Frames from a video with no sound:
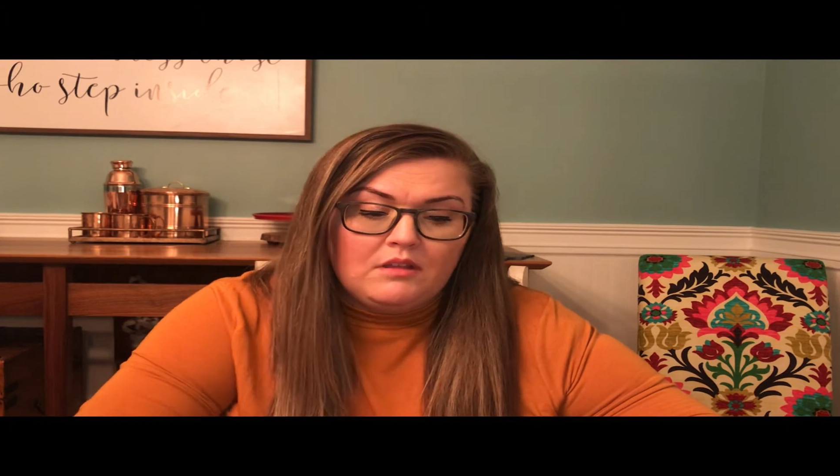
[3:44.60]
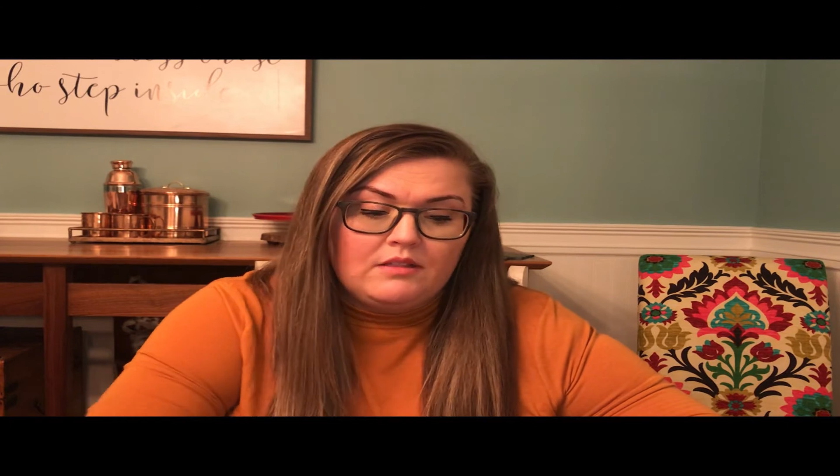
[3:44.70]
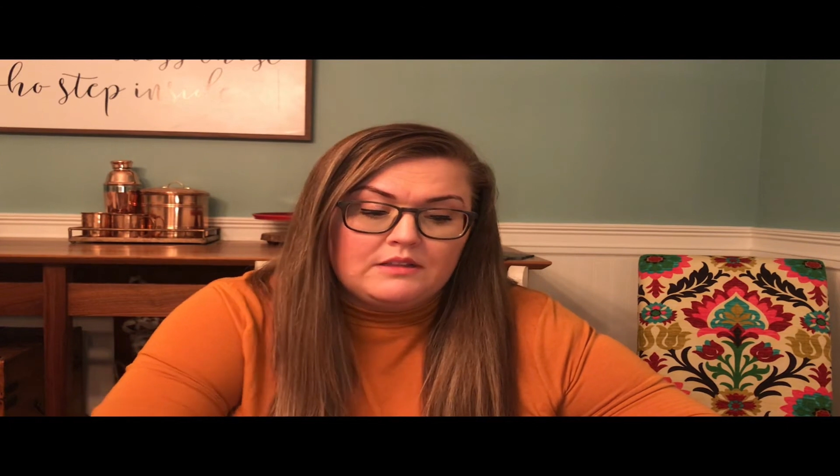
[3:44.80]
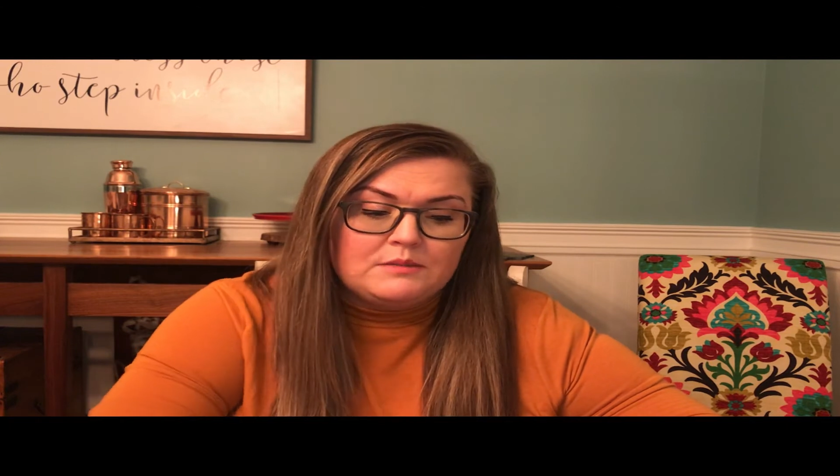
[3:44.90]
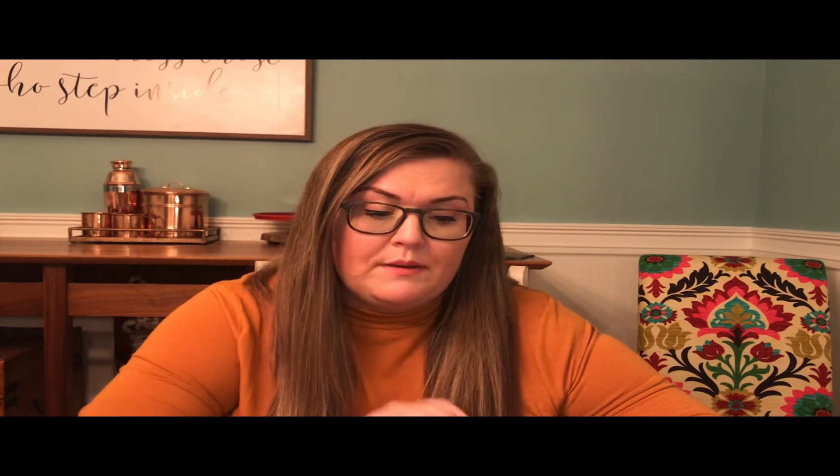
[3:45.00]

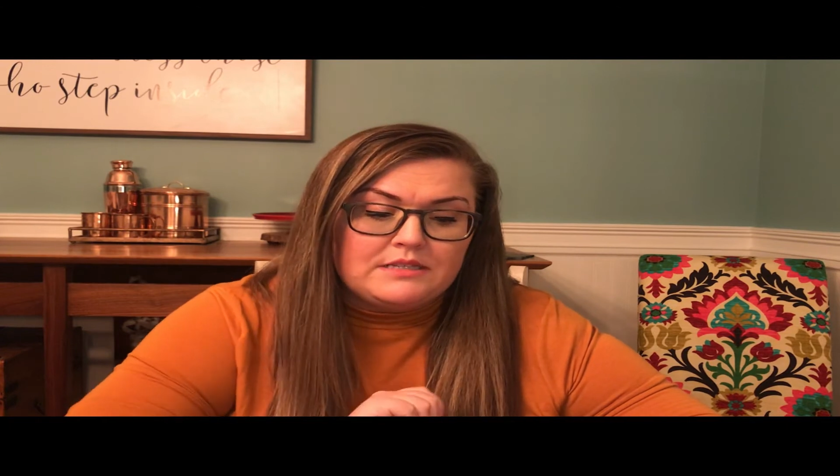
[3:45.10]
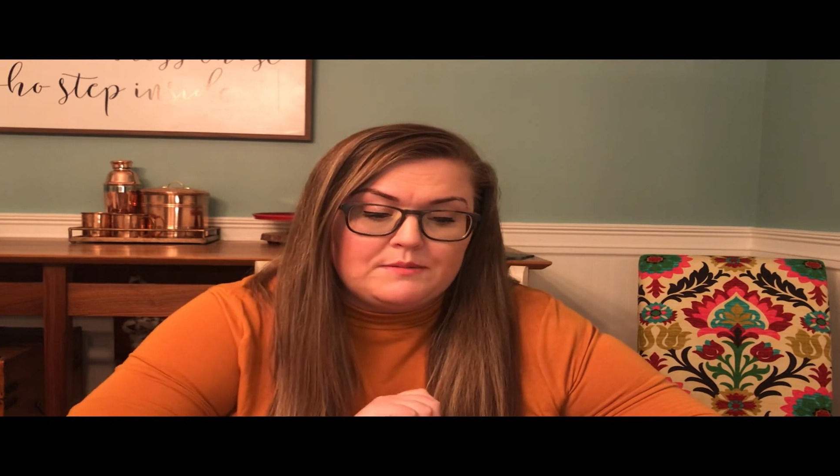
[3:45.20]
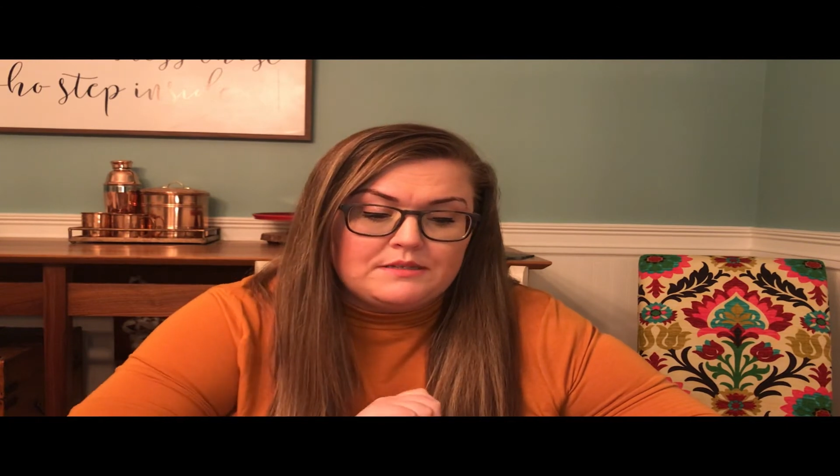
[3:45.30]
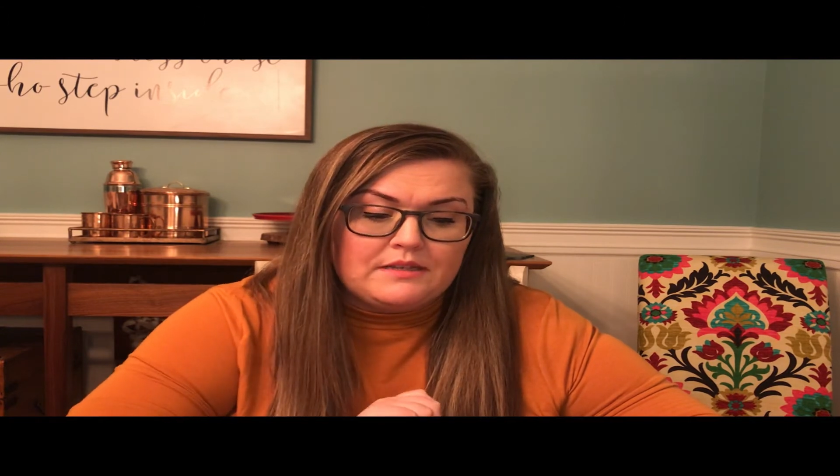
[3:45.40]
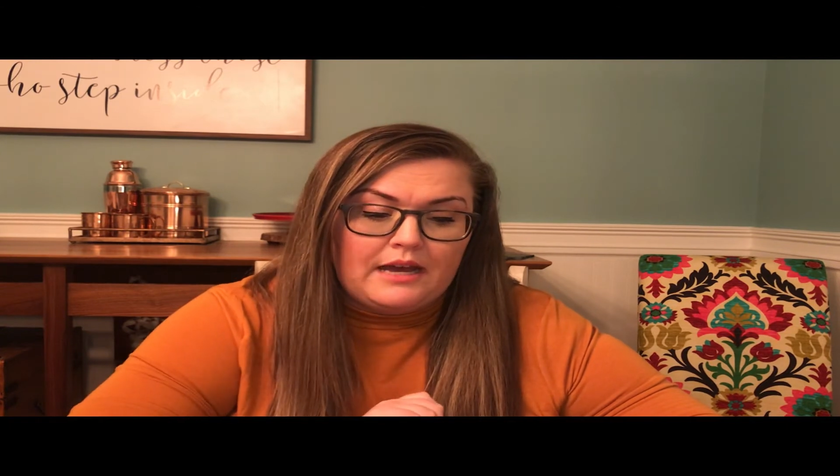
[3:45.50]
This makes
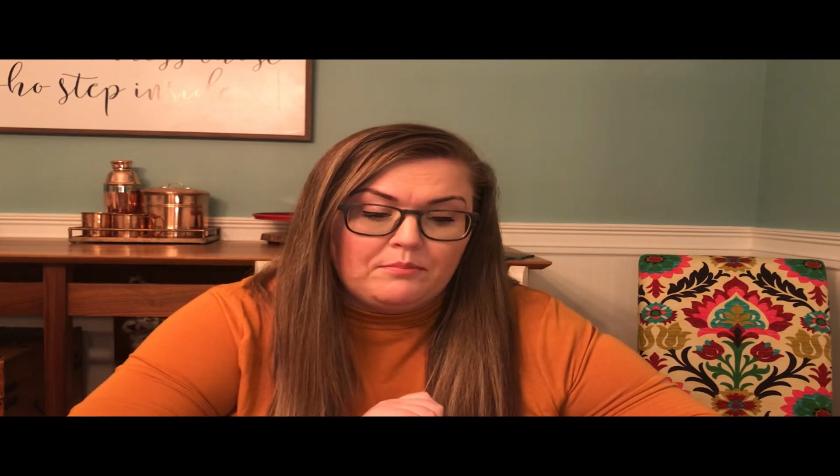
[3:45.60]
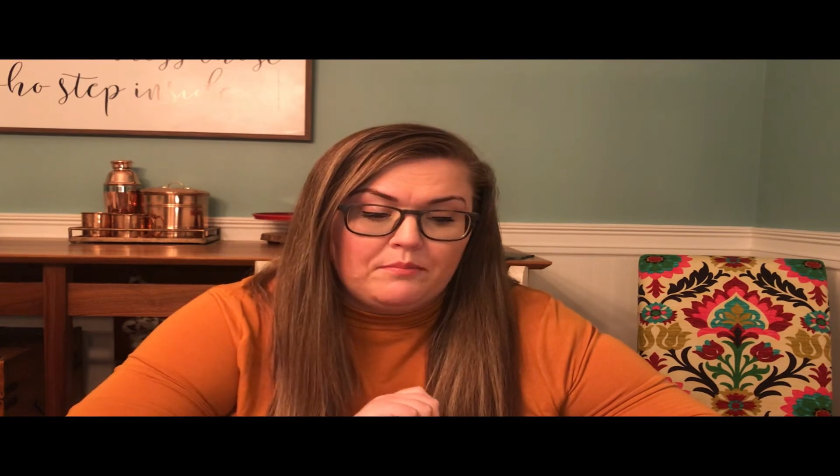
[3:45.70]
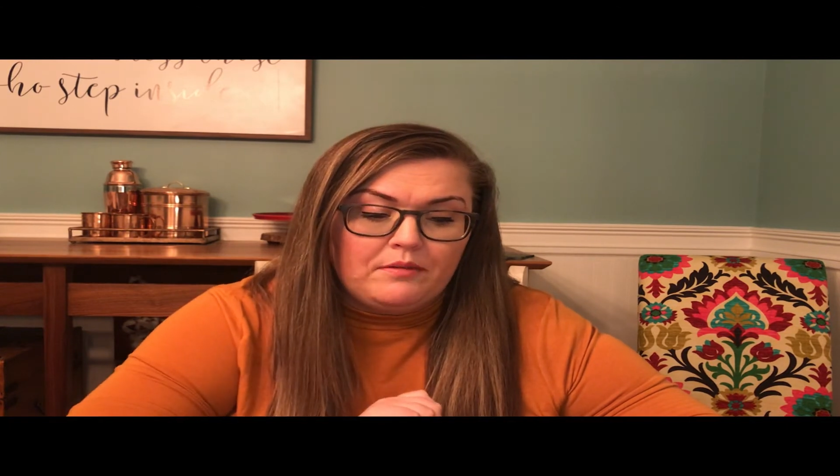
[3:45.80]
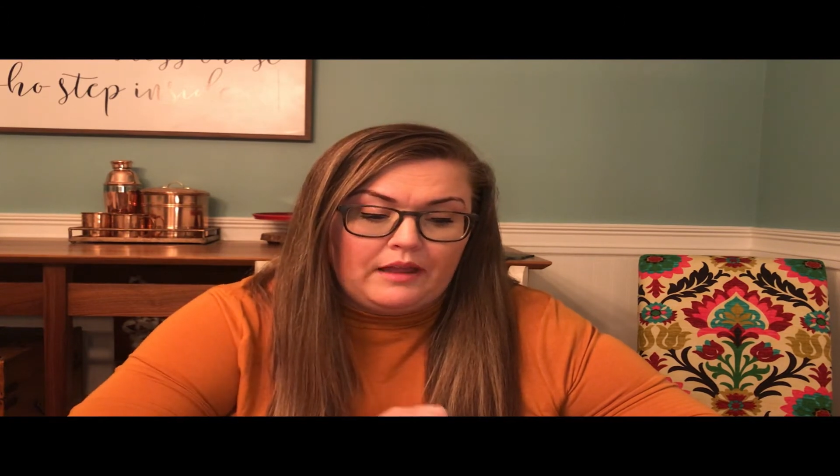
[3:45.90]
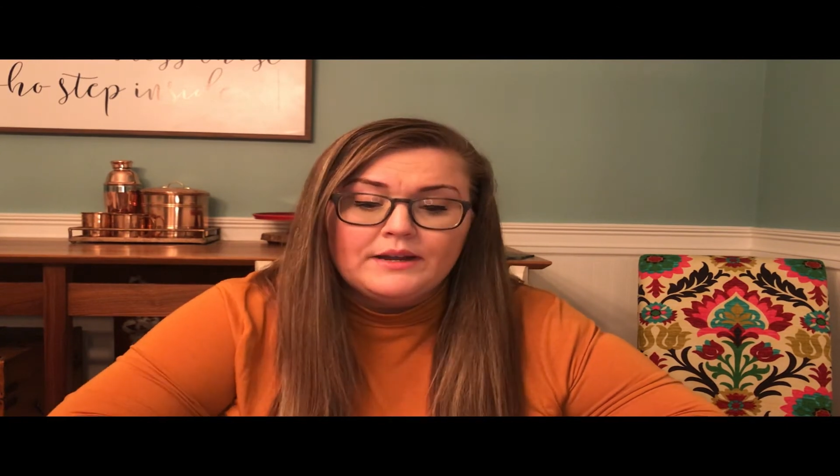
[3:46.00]
me sad.
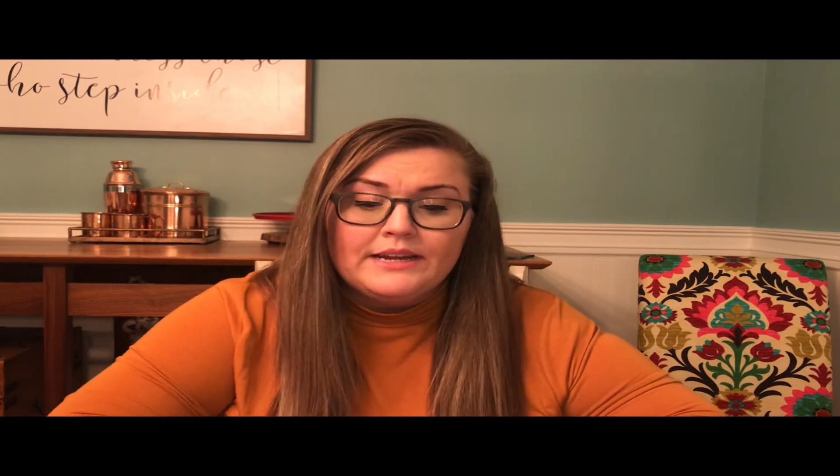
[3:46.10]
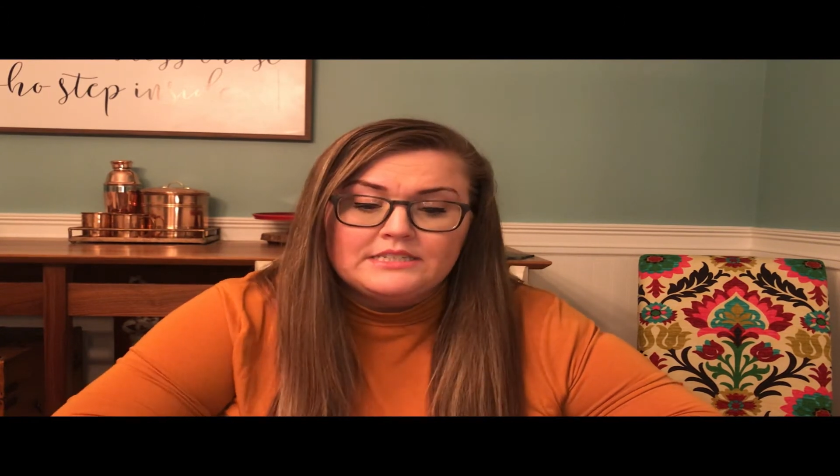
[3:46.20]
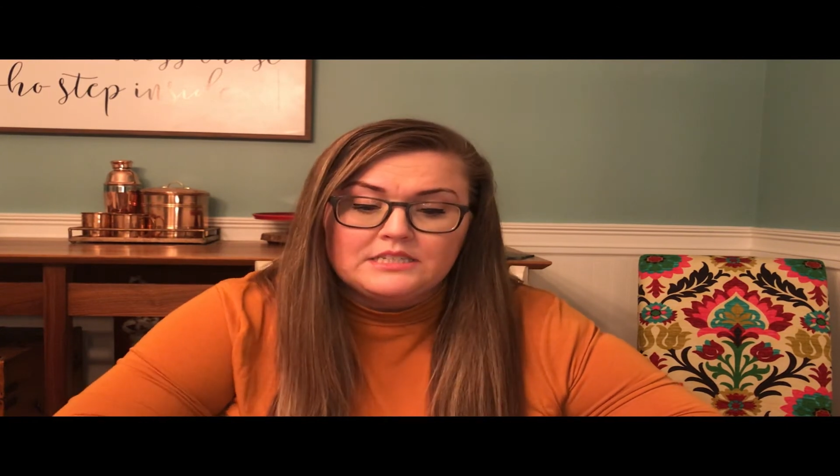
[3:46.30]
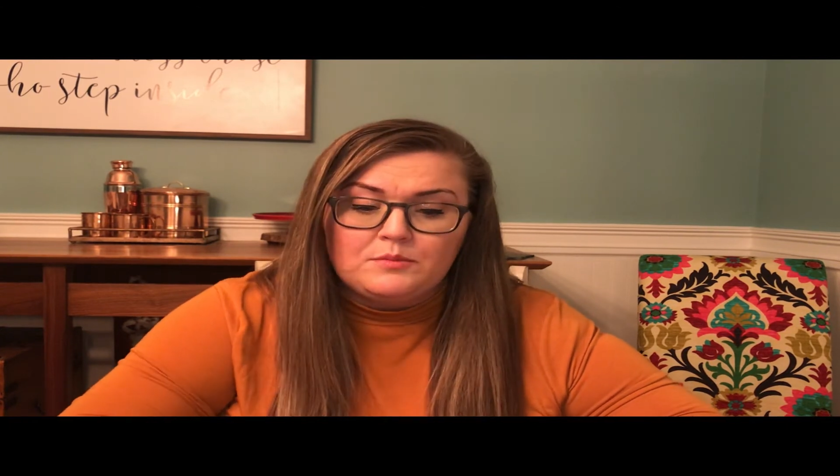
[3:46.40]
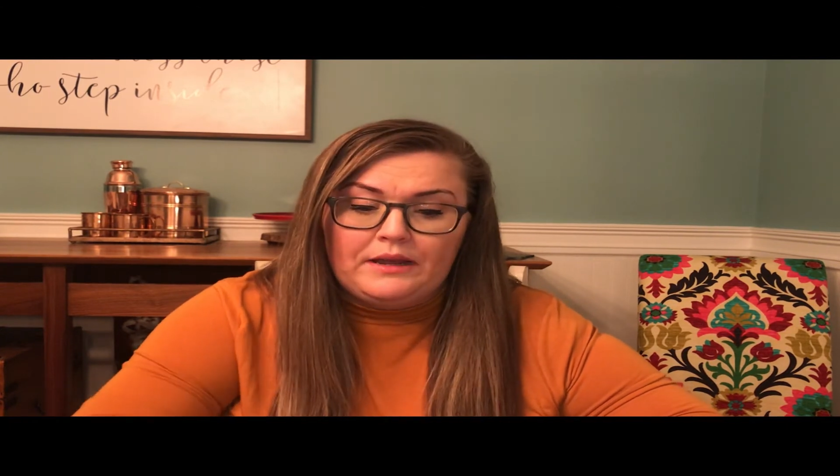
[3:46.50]
Do I
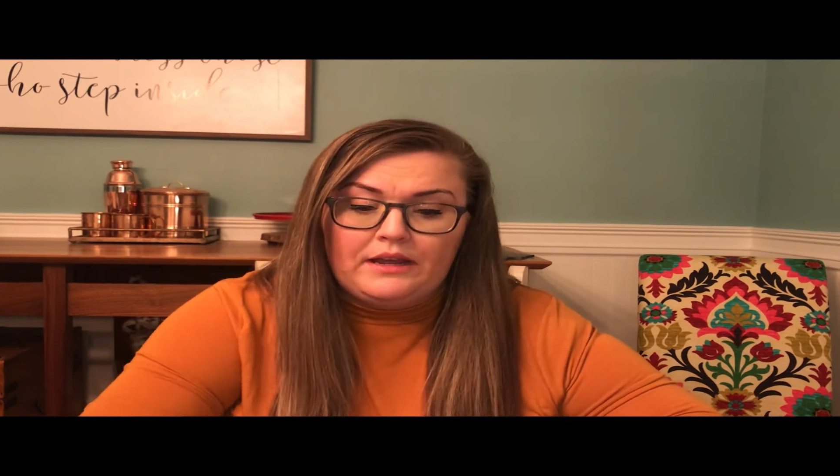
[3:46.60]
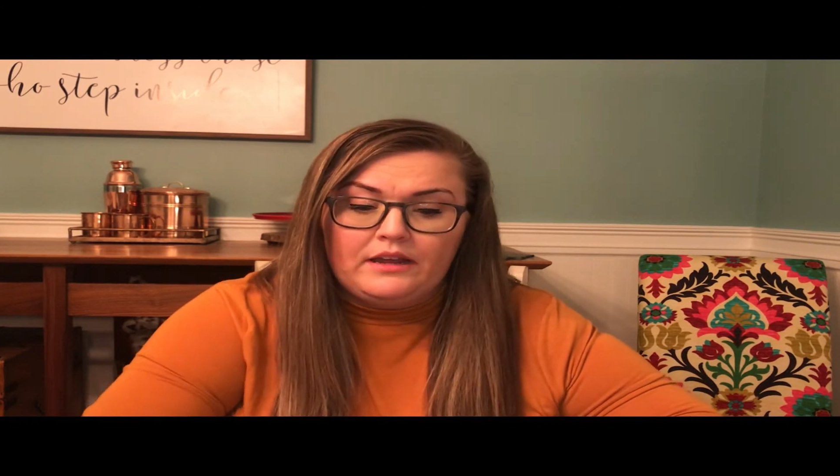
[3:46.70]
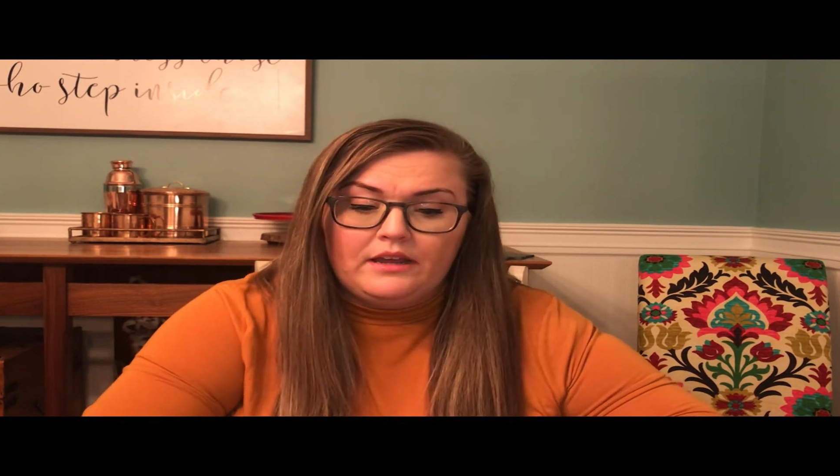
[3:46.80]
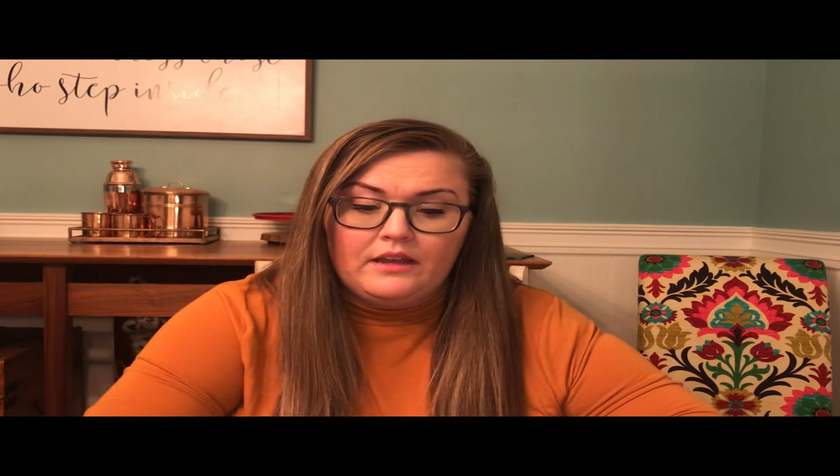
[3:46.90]
anticipate